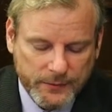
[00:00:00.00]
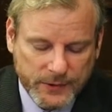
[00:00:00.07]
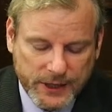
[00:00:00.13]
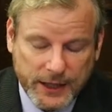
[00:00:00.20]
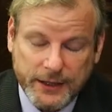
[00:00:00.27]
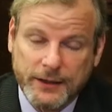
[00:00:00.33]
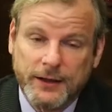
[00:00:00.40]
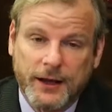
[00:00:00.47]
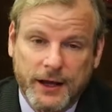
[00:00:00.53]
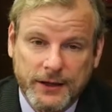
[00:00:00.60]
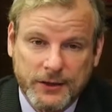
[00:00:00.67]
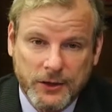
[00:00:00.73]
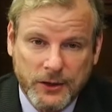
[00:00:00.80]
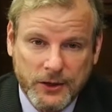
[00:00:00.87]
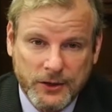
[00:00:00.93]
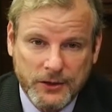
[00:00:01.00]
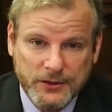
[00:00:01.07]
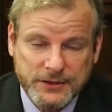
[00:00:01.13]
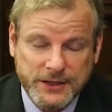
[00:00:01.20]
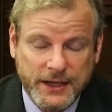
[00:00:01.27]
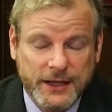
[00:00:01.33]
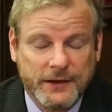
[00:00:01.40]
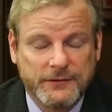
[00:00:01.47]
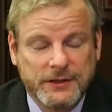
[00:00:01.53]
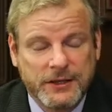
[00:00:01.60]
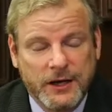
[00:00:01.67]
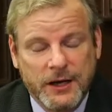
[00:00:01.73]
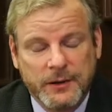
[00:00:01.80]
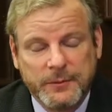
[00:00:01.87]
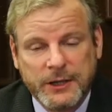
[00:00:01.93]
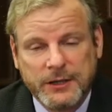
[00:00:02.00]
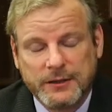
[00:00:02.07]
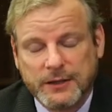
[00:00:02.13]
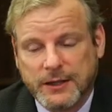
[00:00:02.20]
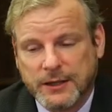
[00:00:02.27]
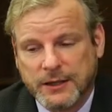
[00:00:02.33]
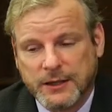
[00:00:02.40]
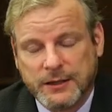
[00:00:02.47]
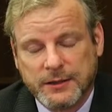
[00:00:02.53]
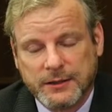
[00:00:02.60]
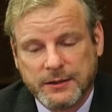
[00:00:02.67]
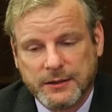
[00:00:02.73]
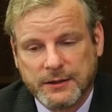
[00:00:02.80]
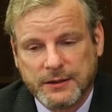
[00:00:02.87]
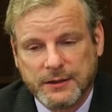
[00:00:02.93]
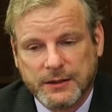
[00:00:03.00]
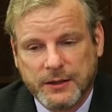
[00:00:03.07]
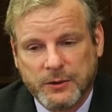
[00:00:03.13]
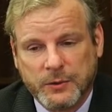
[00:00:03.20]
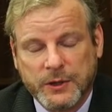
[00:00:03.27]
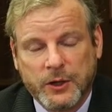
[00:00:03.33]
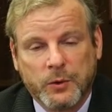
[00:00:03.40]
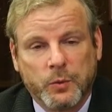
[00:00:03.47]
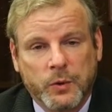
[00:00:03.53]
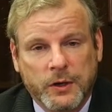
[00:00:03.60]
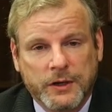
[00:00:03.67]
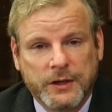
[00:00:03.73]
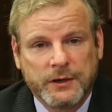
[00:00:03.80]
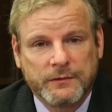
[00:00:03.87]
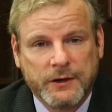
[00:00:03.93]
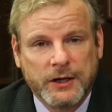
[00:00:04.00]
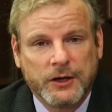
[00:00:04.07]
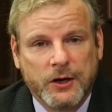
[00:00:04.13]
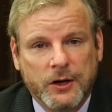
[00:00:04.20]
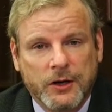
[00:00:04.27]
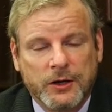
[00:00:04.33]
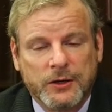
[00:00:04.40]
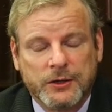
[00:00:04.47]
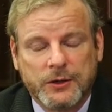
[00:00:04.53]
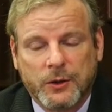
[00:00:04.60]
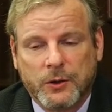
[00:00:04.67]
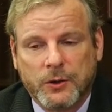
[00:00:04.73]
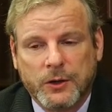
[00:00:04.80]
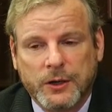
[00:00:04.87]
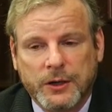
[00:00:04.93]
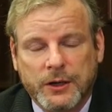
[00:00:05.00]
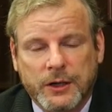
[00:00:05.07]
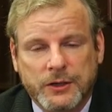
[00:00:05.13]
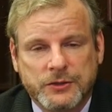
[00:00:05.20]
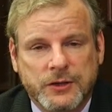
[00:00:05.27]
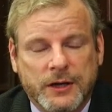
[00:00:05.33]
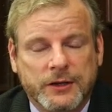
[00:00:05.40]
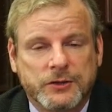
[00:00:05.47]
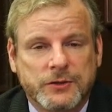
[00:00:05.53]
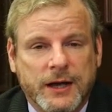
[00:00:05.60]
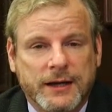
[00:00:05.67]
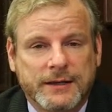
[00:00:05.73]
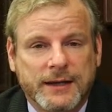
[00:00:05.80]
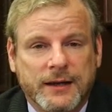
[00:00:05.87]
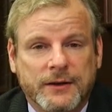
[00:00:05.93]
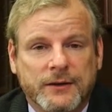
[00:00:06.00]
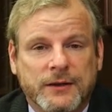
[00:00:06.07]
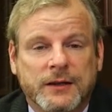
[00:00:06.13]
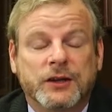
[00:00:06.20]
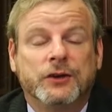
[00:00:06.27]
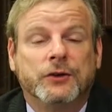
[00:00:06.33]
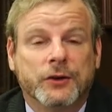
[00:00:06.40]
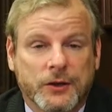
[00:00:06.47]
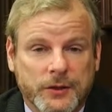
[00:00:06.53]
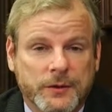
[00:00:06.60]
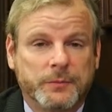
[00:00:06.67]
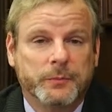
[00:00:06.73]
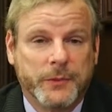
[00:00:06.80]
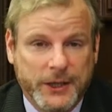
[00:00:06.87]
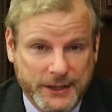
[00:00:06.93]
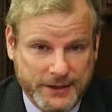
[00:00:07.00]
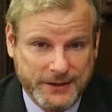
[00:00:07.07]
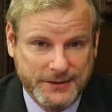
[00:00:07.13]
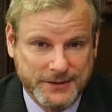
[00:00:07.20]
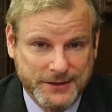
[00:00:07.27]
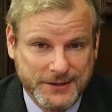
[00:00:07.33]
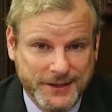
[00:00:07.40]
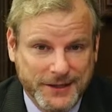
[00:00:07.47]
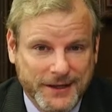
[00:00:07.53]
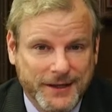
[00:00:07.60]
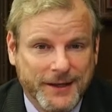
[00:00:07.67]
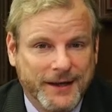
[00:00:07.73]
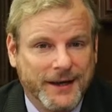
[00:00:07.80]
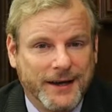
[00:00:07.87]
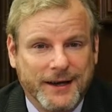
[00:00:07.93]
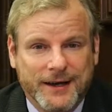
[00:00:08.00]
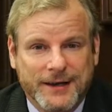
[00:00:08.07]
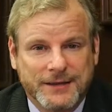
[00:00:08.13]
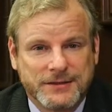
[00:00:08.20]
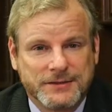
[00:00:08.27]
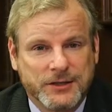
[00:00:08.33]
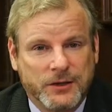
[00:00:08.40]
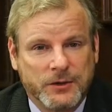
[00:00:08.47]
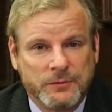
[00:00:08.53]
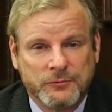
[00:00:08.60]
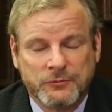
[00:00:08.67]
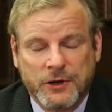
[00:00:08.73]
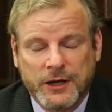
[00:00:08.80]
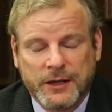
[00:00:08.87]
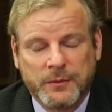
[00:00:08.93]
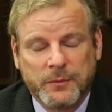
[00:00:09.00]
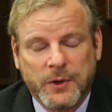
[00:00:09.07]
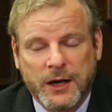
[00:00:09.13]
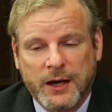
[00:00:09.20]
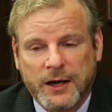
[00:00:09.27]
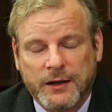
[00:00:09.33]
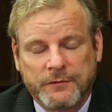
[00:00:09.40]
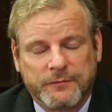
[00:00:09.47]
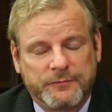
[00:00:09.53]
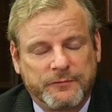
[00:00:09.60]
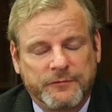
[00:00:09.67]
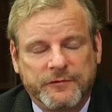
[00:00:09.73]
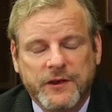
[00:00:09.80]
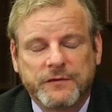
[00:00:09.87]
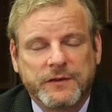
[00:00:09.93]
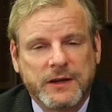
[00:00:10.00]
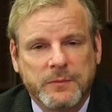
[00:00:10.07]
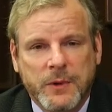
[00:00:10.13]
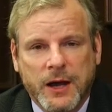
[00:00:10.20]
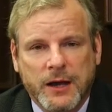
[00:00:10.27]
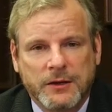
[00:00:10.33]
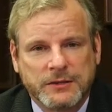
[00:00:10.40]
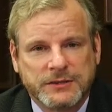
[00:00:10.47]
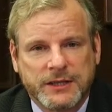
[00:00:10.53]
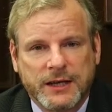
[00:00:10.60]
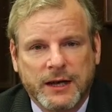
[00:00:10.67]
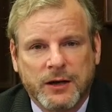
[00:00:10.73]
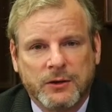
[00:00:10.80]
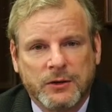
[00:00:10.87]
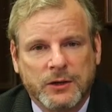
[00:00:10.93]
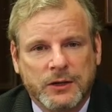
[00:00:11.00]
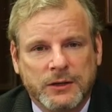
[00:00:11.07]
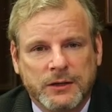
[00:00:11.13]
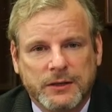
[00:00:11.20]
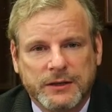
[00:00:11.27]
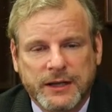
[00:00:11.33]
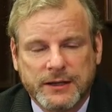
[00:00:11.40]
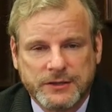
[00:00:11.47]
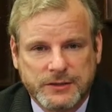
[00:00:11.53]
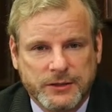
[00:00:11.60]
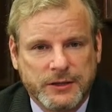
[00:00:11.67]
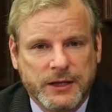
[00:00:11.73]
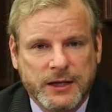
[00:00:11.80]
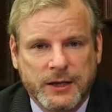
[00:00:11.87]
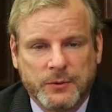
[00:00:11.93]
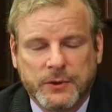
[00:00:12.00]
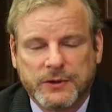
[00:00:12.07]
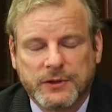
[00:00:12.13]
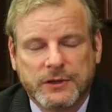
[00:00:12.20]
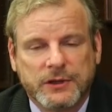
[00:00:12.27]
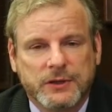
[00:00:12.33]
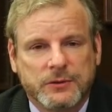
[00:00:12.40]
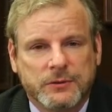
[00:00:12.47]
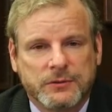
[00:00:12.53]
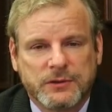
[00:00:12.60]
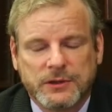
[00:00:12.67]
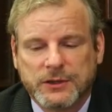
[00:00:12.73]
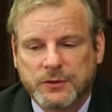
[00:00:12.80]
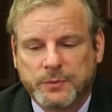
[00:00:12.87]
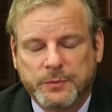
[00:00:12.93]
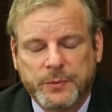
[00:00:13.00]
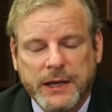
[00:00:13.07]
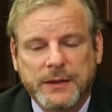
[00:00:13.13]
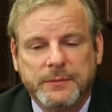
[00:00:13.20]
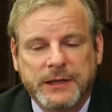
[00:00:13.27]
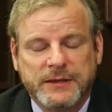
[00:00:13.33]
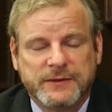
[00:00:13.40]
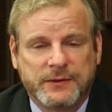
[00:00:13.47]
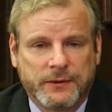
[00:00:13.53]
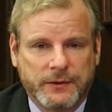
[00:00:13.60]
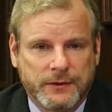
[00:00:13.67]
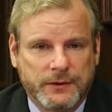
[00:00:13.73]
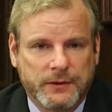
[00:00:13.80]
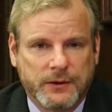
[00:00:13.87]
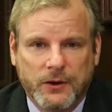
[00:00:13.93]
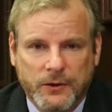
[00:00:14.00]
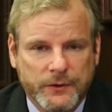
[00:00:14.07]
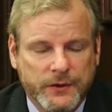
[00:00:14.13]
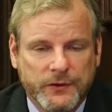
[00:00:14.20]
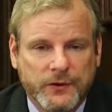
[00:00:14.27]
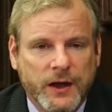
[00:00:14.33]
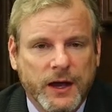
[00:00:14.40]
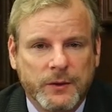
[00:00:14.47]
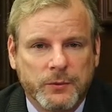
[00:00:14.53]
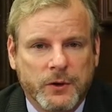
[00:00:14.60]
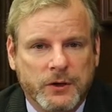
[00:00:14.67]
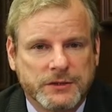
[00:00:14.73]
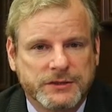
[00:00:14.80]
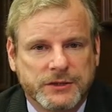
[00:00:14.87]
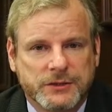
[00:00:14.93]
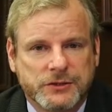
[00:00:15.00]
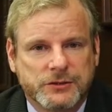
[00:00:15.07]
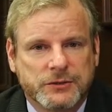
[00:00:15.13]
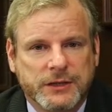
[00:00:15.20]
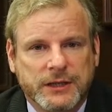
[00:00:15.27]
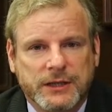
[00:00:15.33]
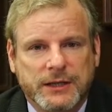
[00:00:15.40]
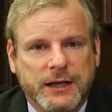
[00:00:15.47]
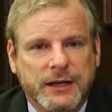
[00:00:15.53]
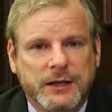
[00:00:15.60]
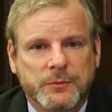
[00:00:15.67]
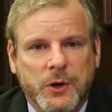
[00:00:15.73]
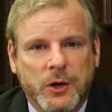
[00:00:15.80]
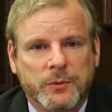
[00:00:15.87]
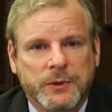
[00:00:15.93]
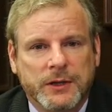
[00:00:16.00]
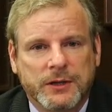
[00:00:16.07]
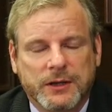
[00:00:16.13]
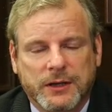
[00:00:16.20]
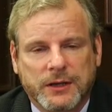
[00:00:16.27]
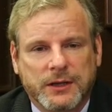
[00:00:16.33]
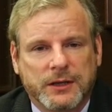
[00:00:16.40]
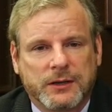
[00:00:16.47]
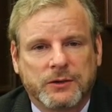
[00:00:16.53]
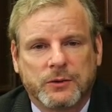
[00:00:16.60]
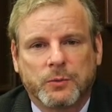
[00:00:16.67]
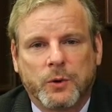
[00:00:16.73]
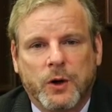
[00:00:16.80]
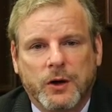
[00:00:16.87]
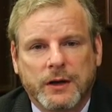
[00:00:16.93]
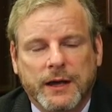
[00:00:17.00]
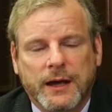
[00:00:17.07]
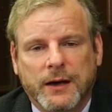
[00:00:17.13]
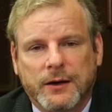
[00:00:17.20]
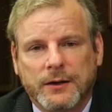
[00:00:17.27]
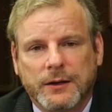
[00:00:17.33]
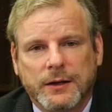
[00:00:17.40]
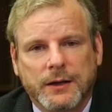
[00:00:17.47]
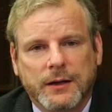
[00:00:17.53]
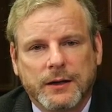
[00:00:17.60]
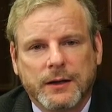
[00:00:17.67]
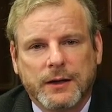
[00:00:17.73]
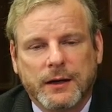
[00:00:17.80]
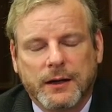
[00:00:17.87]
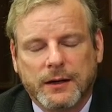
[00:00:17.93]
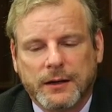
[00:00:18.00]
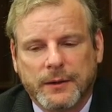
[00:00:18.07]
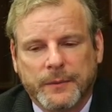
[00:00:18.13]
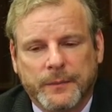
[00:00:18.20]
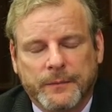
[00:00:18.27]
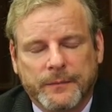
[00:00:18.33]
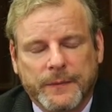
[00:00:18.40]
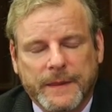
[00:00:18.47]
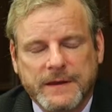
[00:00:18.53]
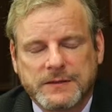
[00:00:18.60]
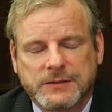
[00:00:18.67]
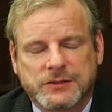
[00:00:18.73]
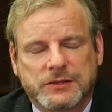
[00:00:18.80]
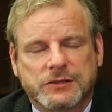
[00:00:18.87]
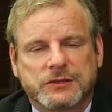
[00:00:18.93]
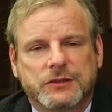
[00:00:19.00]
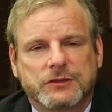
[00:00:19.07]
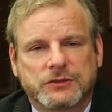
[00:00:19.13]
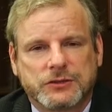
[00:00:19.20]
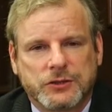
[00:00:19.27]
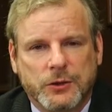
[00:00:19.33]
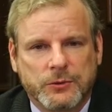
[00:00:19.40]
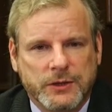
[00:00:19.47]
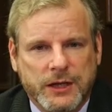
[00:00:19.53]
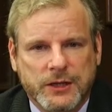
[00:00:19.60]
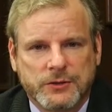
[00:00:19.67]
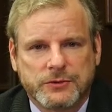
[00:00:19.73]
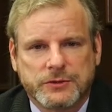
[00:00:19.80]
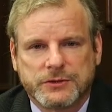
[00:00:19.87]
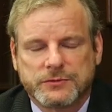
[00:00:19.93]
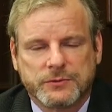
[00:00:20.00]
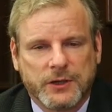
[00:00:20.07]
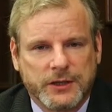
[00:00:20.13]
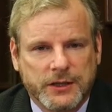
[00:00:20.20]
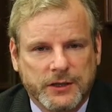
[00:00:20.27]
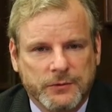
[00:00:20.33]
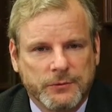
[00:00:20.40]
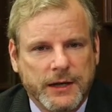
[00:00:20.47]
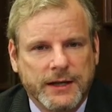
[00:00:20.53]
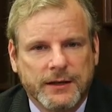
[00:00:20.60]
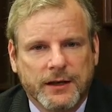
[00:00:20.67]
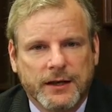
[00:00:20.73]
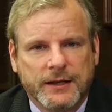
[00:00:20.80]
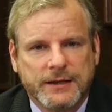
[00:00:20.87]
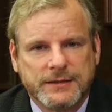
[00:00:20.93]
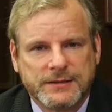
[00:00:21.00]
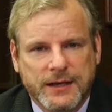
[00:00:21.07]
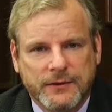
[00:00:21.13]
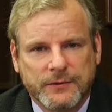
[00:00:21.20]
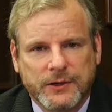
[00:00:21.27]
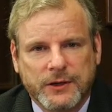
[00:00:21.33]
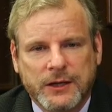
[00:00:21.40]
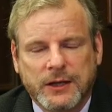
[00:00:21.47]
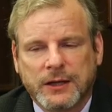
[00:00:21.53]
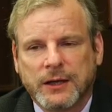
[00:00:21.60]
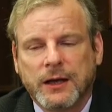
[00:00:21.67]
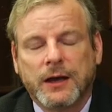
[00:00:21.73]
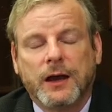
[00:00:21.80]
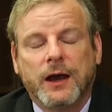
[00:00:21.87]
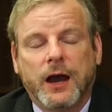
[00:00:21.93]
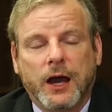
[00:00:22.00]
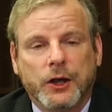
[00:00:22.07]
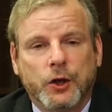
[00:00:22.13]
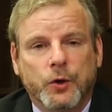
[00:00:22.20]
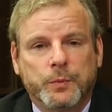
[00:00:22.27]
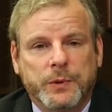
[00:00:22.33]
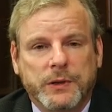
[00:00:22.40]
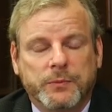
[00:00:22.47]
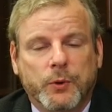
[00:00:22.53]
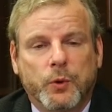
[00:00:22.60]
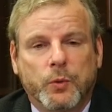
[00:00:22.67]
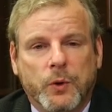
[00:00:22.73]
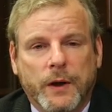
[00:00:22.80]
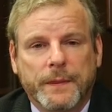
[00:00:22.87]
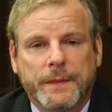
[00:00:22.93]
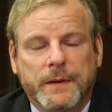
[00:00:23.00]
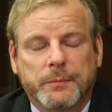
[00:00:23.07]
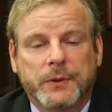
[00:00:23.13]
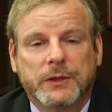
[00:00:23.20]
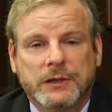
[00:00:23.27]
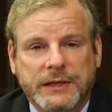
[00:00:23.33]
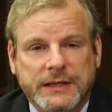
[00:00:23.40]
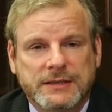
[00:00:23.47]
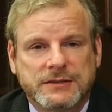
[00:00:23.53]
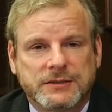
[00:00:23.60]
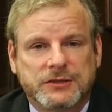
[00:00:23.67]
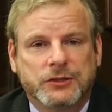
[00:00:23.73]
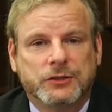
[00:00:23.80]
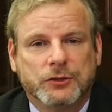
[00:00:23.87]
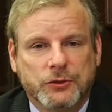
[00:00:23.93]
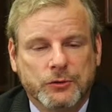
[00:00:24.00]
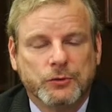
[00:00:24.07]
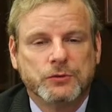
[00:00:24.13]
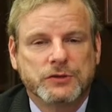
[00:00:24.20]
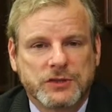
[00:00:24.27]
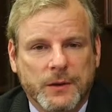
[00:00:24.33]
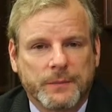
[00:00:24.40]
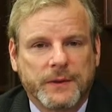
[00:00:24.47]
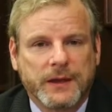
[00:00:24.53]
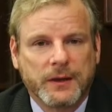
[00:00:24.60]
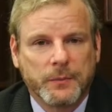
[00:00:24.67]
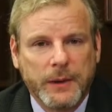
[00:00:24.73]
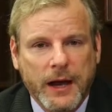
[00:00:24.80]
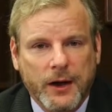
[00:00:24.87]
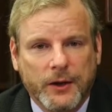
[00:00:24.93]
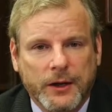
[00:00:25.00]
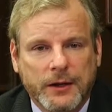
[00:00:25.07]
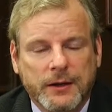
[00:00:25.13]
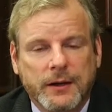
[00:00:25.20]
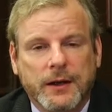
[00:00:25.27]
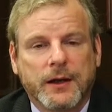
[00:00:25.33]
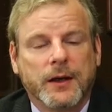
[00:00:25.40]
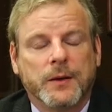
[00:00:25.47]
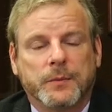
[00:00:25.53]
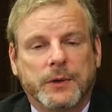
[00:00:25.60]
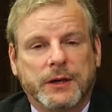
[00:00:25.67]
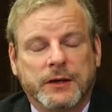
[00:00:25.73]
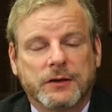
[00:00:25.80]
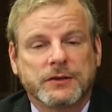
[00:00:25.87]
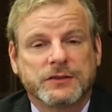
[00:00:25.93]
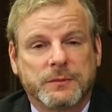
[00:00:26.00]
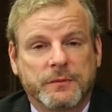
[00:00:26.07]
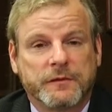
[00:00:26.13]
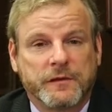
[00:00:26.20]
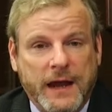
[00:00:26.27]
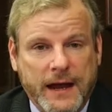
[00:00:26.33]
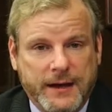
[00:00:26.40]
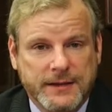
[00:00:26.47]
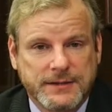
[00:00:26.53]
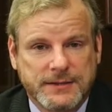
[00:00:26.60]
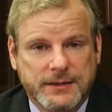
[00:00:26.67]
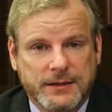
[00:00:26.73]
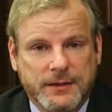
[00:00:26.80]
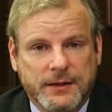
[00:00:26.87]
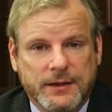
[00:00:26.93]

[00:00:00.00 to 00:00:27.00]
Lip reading: Getting a lot of calls, and I have to comment, you know, we are working very hard on trying to track down the dirt bikes. Saw them running by 50 miles an hour yesterday with little babies on the sidewalks in the street. At any moment, a kid could walk out. This is just so dangerous, running the red lights, everything. I know people want the police to do something about it, but here's some facts.